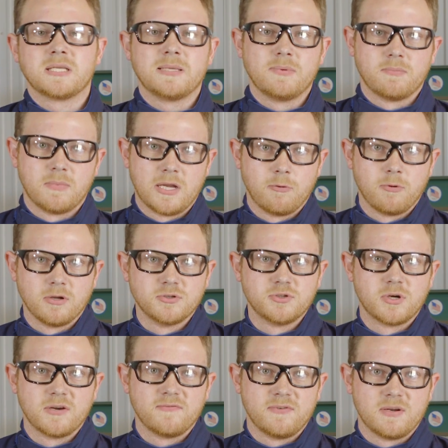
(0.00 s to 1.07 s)
and keeping my weld
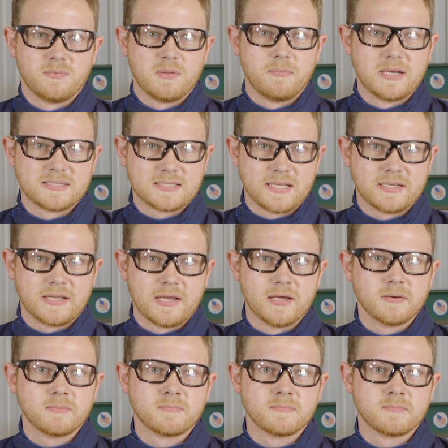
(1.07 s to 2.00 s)
joint fit up the best I can.